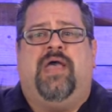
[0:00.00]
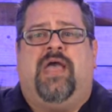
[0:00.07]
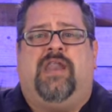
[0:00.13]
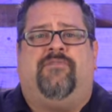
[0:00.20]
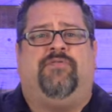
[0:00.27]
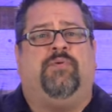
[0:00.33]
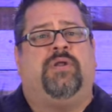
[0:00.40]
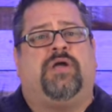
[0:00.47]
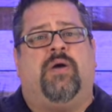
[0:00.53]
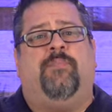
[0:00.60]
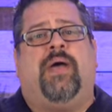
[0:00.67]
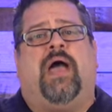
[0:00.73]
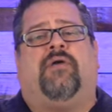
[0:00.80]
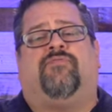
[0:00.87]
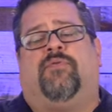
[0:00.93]
And if you want to come
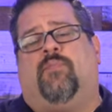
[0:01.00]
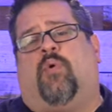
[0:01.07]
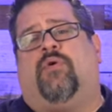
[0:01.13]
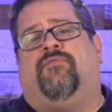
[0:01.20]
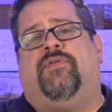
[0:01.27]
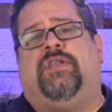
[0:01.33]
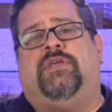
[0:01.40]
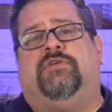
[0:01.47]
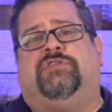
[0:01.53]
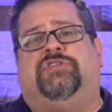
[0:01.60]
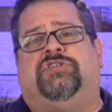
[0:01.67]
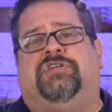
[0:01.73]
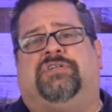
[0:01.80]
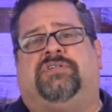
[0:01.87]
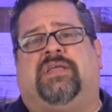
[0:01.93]
back for more videos
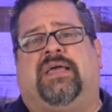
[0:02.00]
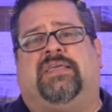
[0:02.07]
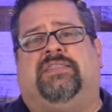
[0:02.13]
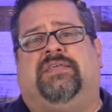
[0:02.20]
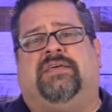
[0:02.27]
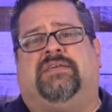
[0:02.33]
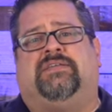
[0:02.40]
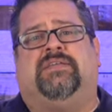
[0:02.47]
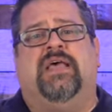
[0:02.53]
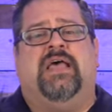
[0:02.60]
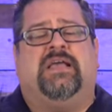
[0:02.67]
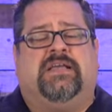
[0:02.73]
just like this,